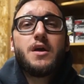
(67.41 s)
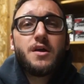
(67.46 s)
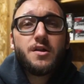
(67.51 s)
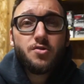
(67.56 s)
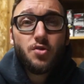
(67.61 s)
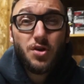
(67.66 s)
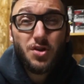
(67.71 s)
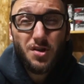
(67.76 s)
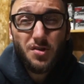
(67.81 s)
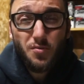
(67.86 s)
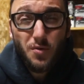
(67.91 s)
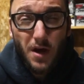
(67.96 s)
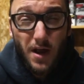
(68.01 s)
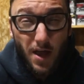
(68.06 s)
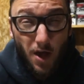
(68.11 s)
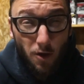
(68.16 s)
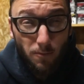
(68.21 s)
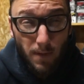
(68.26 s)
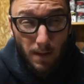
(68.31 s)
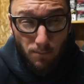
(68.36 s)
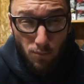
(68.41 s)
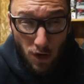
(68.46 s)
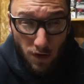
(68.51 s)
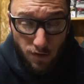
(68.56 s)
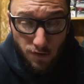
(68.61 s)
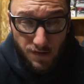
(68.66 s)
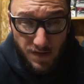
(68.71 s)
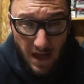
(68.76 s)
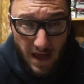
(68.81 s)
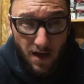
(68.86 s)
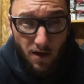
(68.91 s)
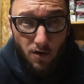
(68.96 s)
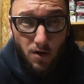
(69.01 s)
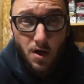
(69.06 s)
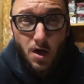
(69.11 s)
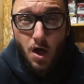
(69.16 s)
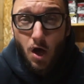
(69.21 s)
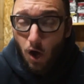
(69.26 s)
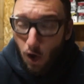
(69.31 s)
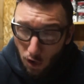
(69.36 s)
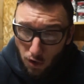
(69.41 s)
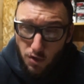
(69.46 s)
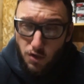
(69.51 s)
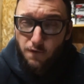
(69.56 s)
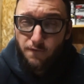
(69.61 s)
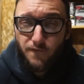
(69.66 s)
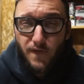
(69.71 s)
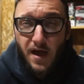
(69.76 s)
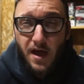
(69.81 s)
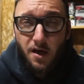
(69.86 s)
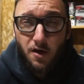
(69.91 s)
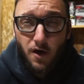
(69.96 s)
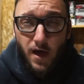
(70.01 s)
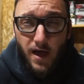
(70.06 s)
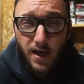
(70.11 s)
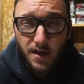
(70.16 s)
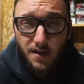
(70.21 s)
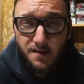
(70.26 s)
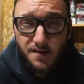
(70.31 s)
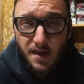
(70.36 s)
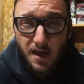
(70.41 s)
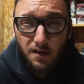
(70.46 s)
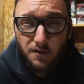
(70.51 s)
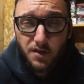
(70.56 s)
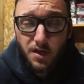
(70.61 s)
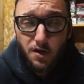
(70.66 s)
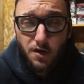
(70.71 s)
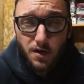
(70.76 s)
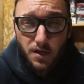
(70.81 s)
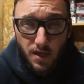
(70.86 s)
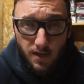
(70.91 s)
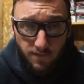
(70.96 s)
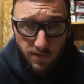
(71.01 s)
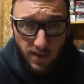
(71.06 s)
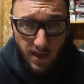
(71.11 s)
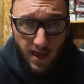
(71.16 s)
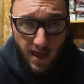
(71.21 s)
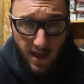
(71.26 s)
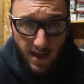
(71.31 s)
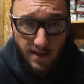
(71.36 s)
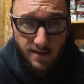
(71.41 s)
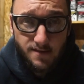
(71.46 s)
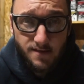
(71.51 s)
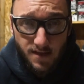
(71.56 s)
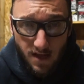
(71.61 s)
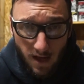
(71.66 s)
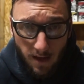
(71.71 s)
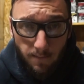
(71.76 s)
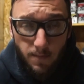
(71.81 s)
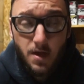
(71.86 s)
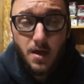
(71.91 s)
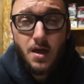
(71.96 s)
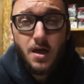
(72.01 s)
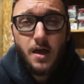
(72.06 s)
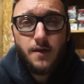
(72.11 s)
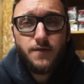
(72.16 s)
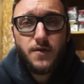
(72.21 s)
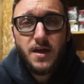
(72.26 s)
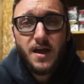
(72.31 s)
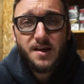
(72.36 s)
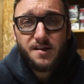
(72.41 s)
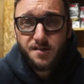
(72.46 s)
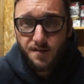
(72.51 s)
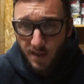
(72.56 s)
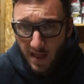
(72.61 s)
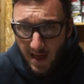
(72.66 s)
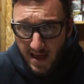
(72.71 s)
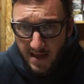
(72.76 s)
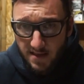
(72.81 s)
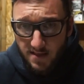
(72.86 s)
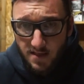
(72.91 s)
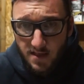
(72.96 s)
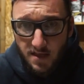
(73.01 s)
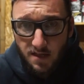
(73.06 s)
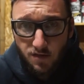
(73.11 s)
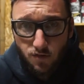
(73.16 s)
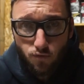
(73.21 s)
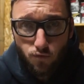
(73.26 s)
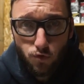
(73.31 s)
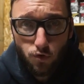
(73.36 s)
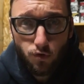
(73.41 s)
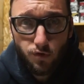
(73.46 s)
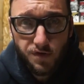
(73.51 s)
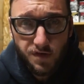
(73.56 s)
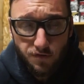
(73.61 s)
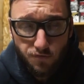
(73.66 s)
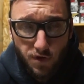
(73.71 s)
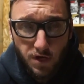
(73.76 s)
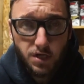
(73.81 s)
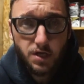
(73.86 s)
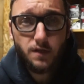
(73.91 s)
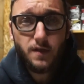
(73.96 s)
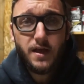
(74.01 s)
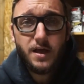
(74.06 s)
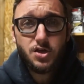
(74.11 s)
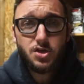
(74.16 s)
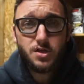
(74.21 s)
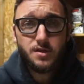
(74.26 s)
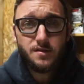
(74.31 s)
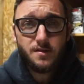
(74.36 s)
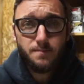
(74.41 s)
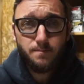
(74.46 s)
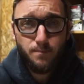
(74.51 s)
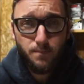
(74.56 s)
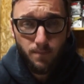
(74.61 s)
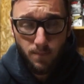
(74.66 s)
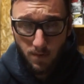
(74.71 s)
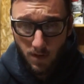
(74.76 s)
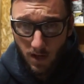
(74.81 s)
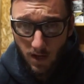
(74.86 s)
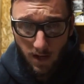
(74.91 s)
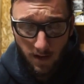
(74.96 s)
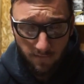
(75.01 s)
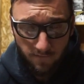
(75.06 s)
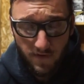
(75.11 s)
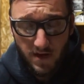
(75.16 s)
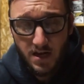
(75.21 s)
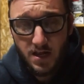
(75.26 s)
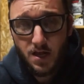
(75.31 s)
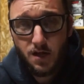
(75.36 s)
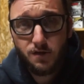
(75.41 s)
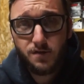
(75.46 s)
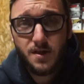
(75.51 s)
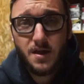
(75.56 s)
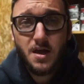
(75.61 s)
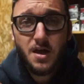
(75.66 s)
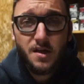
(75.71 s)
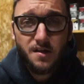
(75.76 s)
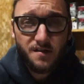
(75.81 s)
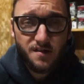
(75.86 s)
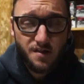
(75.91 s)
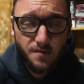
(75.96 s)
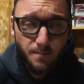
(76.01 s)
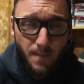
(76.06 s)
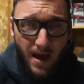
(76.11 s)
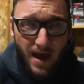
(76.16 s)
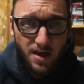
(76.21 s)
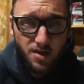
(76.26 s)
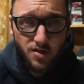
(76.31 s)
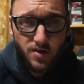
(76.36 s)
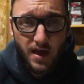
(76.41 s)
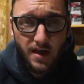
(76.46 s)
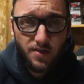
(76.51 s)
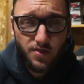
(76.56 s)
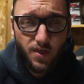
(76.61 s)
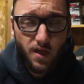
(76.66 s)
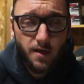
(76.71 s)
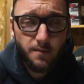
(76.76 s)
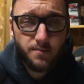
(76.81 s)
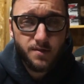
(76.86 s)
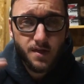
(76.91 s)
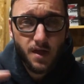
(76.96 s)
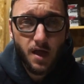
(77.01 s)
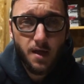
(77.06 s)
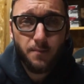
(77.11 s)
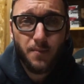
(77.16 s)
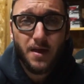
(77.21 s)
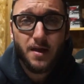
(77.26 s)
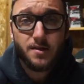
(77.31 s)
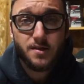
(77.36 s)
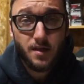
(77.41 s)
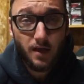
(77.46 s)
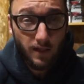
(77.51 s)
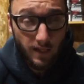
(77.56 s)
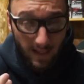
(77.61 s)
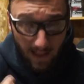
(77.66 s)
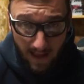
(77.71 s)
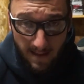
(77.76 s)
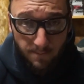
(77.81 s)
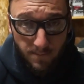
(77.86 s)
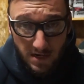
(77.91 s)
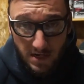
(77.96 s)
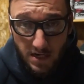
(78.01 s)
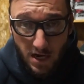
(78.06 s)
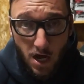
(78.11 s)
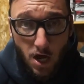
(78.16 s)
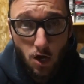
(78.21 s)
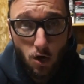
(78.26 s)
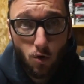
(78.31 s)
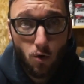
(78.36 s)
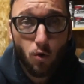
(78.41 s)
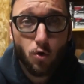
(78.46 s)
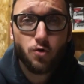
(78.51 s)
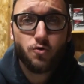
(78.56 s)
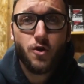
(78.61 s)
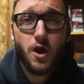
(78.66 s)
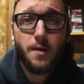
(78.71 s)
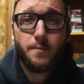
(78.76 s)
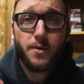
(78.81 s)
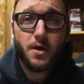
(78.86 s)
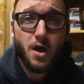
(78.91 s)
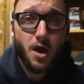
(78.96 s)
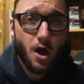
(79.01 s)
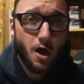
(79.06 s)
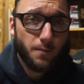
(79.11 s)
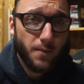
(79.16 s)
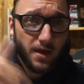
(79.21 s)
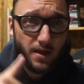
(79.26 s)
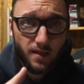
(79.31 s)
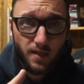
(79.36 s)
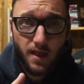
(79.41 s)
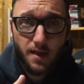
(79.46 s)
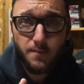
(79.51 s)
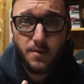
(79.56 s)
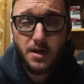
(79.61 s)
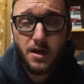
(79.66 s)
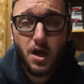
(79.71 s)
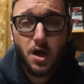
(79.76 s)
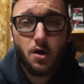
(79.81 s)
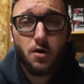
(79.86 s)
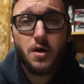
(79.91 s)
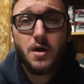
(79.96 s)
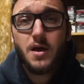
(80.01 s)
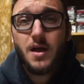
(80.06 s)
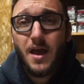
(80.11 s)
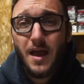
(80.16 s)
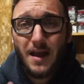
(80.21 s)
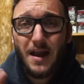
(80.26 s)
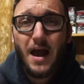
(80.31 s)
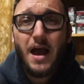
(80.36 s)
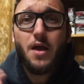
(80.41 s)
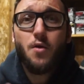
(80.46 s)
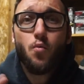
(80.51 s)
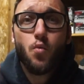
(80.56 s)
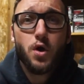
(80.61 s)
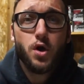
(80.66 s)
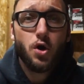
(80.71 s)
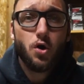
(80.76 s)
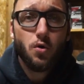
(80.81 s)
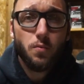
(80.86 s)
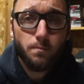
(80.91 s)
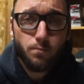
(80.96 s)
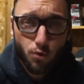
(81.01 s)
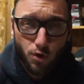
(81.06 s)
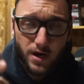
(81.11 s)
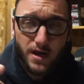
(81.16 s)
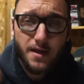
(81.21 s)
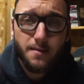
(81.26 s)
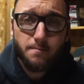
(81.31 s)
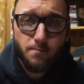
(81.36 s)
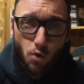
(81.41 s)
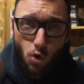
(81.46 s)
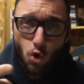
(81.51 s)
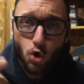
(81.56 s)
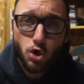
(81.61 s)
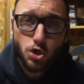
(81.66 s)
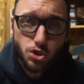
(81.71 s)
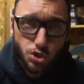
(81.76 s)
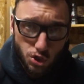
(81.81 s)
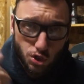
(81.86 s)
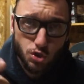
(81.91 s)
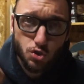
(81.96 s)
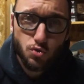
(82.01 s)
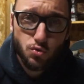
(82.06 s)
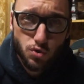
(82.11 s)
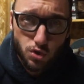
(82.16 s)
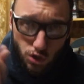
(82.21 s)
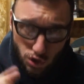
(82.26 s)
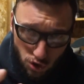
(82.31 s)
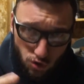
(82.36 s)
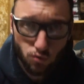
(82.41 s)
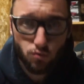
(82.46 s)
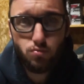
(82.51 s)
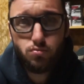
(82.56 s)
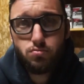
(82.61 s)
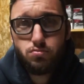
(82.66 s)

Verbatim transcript: So I just want to help my brothers out, all you fowl addicts out there, and give you the heads up. If you guys like these rules and regulations videos, smash that thumbs up to let me know, or drop a comment and let me know, and I will bring more to you.